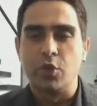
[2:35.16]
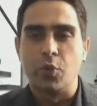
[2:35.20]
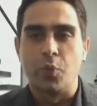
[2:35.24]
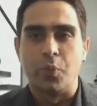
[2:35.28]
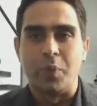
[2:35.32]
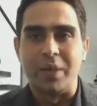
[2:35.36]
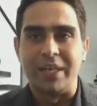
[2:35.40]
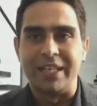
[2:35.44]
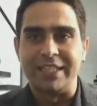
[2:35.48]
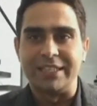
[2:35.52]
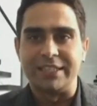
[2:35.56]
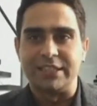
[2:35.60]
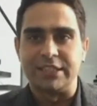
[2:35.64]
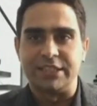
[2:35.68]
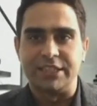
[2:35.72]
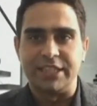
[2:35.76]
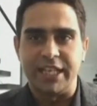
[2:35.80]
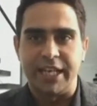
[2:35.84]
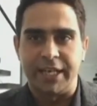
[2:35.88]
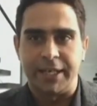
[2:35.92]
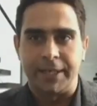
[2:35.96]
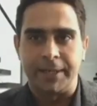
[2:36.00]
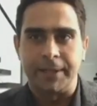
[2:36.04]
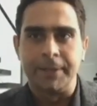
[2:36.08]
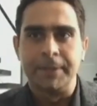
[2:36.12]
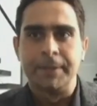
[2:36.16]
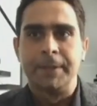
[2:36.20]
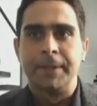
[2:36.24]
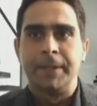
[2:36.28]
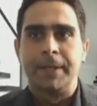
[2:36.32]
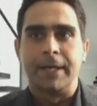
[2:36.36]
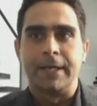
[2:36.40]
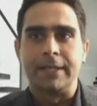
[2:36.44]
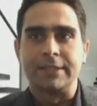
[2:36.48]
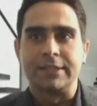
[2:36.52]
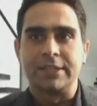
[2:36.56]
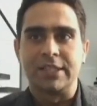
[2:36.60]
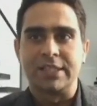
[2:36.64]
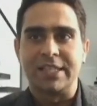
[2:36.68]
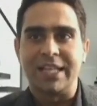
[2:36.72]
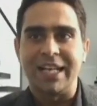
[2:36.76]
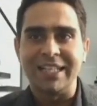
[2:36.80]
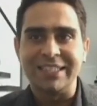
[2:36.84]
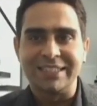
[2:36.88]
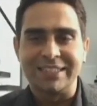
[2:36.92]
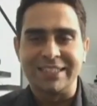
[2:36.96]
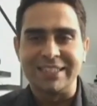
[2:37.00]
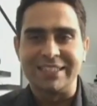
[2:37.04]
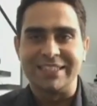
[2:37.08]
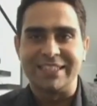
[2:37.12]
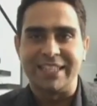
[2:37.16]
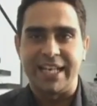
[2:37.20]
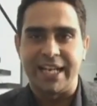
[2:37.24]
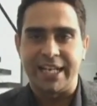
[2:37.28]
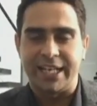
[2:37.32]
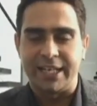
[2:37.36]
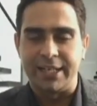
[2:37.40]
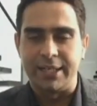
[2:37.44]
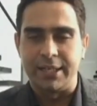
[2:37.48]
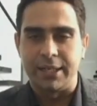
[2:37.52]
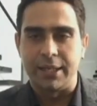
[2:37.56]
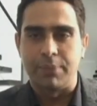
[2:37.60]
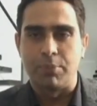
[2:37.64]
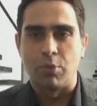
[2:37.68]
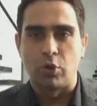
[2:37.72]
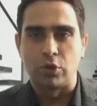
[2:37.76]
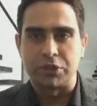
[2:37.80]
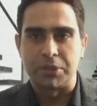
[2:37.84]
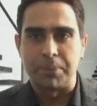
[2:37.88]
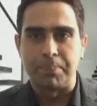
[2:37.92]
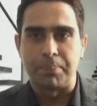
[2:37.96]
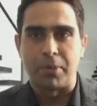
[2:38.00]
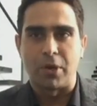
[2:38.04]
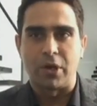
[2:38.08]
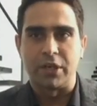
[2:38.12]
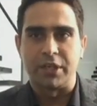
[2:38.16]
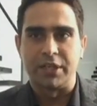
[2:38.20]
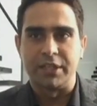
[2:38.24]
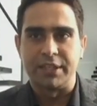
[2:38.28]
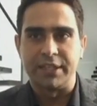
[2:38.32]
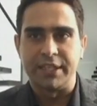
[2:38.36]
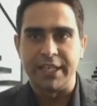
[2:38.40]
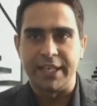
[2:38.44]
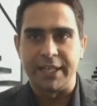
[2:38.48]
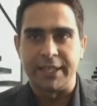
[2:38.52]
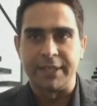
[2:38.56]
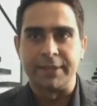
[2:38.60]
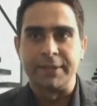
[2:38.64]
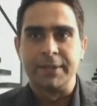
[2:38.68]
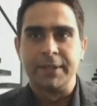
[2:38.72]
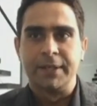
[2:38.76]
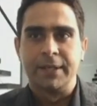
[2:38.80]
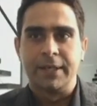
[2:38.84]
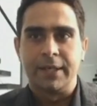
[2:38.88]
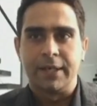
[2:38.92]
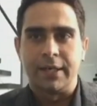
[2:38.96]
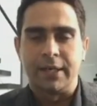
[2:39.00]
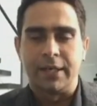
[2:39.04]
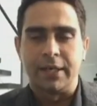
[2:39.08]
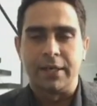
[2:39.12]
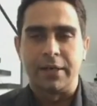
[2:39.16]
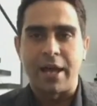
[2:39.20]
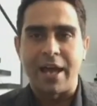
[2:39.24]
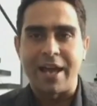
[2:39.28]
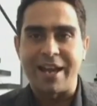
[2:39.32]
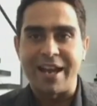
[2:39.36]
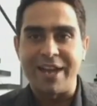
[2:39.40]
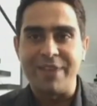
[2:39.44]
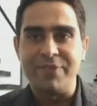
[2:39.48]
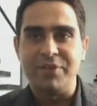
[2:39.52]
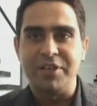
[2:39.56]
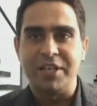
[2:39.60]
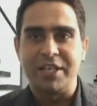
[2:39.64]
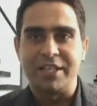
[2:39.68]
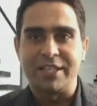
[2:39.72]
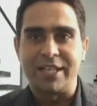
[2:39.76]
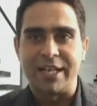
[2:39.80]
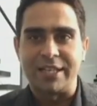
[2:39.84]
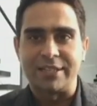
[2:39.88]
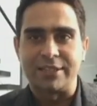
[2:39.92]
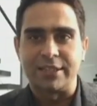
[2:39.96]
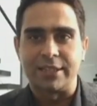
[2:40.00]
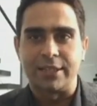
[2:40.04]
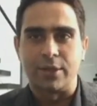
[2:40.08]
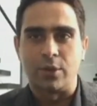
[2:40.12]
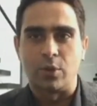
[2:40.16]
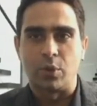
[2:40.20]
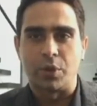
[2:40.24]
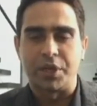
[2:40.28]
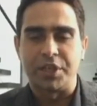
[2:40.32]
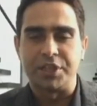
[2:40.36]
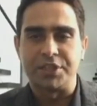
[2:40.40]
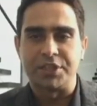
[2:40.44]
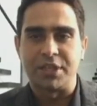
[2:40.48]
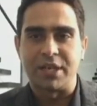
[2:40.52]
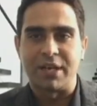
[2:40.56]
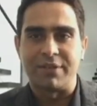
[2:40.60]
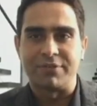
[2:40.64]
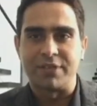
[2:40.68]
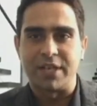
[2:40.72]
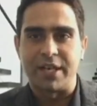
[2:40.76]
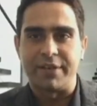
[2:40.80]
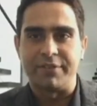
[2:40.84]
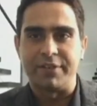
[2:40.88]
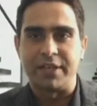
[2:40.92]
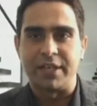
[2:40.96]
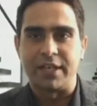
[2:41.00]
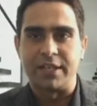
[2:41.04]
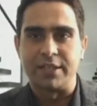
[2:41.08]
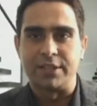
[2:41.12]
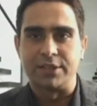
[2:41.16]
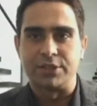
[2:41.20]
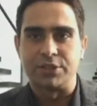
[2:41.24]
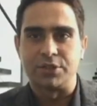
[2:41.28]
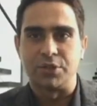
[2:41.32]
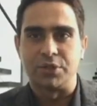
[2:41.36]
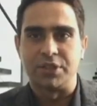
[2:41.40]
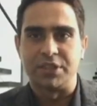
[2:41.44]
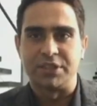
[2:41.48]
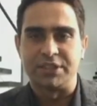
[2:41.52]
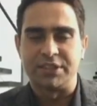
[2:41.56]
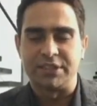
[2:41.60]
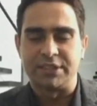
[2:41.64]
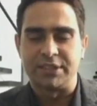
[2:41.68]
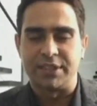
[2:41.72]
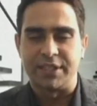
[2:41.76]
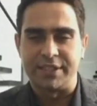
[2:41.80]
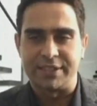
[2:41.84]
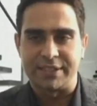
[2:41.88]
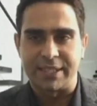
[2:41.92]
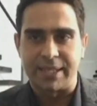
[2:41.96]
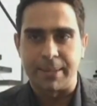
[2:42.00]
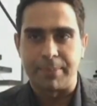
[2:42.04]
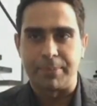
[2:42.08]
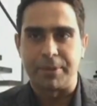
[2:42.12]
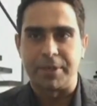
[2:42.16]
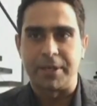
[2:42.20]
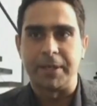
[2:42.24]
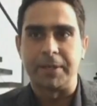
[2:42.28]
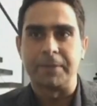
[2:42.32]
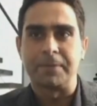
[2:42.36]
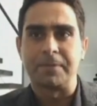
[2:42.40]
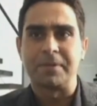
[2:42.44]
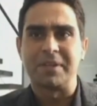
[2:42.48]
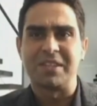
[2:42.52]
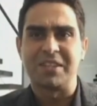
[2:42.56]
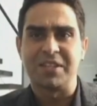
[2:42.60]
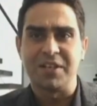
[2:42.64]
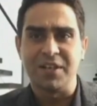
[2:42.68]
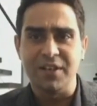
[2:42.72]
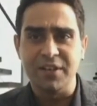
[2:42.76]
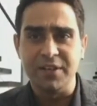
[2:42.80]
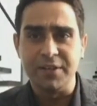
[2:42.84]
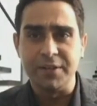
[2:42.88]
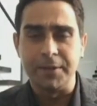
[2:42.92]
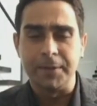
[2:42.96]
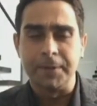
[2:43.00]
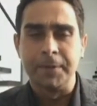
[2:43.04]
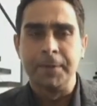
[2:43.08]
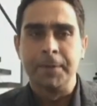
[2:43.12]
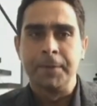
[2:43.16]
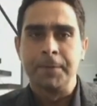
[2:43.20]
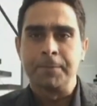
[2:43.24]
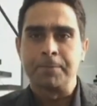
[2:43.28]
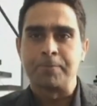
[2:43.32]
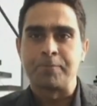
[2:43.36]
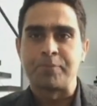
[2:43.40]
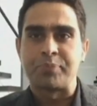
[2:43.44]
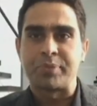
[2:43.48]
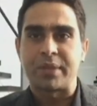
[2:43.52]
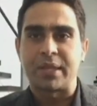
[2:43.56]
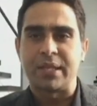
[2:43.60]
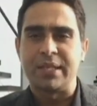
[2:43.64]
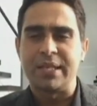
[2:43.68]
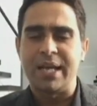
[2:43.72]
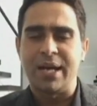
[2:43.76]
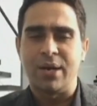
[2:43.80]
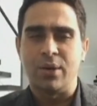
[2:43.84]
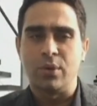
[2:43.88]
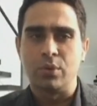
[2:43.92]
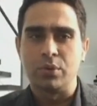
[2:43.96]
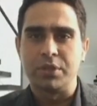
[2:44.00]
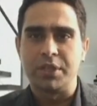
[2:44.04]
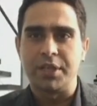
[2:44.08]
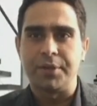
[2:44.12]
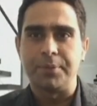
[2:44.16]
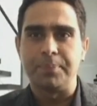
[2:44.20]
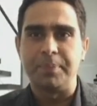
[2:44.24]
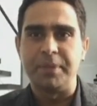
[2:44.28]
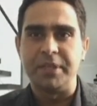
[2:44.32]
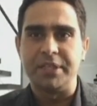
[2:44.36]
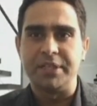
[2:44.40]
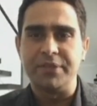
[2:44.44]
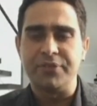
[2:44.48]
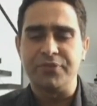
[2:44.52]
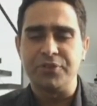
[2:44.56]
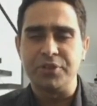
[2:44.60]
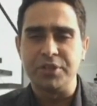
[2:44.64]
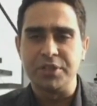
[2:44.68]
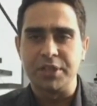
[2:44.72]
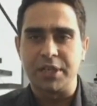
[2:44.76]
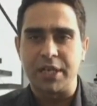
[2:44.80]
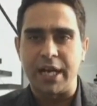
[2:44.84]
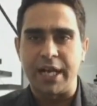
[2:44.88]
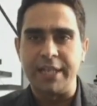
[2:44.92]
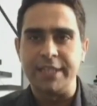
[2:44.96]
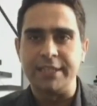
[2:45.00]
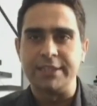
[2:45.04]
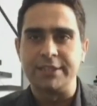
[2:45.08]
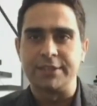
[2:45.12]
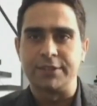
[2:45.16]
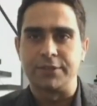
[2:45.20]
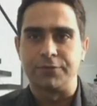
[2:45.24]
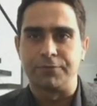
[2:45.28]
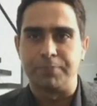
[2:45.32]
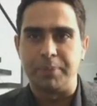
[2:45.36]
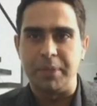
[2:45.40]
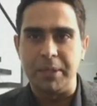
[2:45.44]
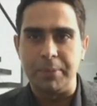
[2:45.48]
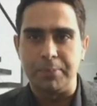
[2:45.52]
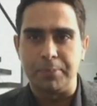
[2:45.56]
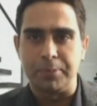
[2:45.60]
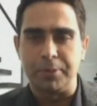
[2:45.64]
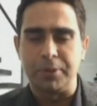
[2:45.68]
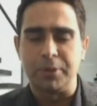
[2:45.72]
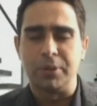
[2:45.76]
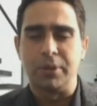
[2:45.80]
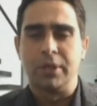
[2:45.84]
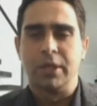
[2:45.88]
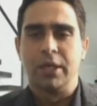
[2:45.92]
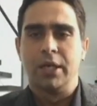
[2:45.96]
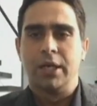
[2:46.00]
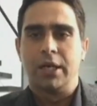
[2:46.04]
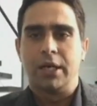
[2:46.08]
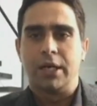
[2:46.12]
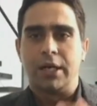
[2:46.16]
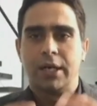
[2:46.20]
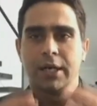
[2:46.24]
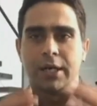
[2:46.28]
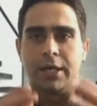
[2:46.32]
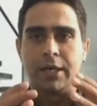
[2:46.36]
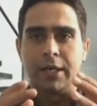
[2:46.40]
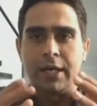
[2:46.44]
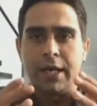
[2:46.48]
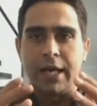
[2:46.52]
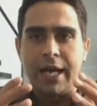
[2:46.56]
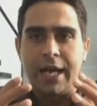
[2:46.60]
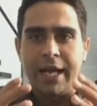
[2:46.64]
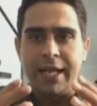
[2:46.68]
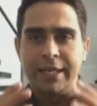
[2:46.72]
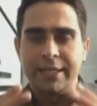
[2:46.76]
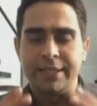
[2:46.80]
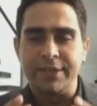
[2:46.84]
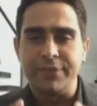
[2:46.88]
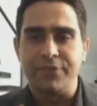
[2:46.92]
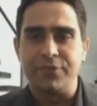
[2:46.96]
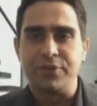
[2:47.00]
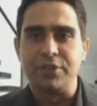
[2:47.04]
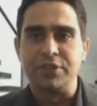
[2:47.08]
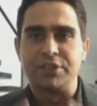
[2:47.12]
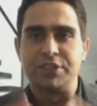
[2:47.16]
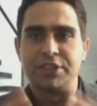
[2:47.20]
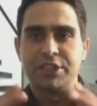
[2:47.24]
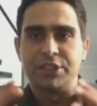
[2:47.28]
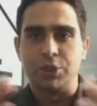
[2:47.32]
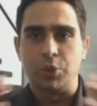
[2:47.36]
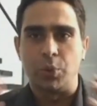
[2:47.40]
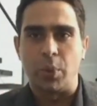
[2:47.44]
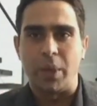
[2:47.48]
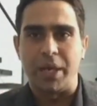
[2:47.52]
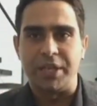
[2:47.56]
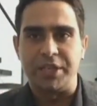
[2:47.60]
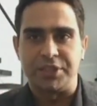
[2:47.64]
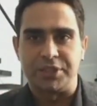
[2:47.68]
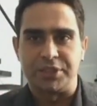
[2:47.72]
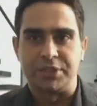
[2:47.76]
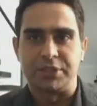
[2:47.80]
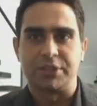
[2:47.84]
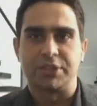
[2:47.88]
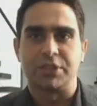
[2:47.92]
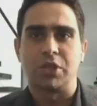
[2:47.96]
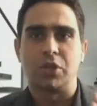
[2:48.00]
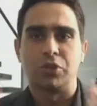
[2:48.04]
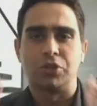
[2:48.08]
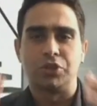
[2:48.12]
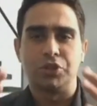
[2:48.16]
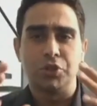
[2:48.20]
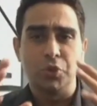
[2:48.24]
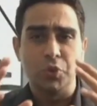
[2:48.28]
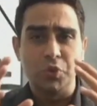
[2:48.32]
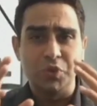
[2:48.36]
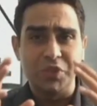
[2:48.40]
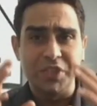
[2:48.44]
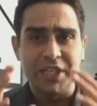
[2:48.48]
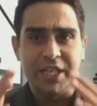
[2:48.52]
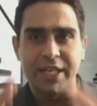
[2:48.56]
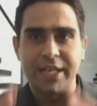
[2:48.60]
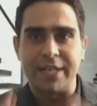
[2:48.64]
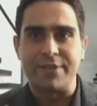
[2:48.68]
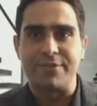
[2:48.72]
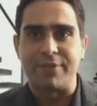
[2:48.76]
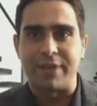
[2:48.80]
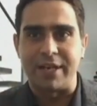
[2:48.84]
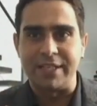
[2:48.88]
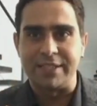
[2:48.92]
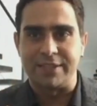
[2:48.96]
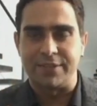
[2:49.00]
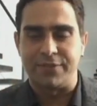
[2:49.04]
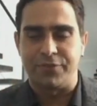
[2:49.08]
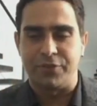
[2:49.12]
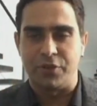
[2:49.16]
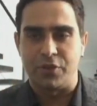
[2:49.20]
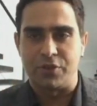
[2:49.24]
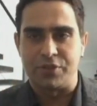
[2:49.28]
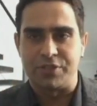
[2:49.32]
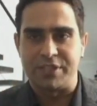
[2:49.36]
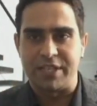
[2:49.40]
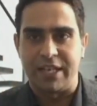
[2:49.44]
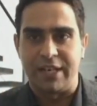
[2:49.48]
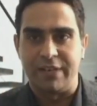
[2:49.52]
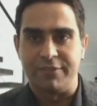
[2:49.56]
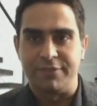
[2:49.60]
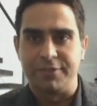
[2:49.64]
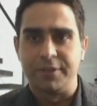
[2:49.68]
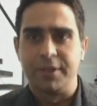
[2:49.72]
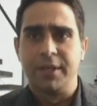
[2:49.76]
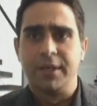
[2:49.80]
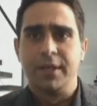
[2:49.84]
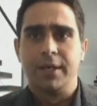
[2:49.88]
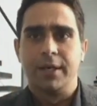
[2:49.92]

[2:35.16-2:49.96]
you're willing to take. So that's the second most important thing, arriving at the asset allocation after having understood this risk appetite. Third, now there will be different kinds of people and different situations. So choosing an advisor for yourself,